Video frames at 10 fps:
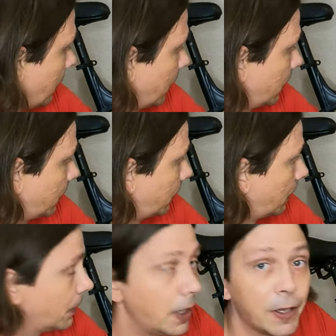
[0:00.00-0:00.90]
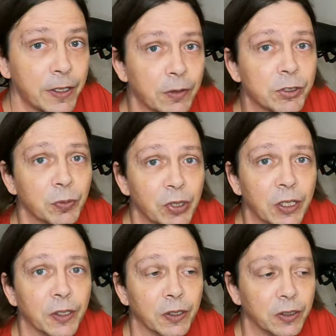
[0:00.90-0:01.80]
But yeah, I think it should
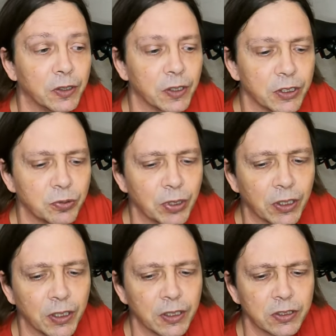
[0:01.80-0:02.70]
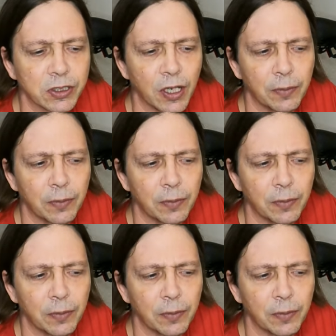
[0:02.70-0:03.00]
be a good experience.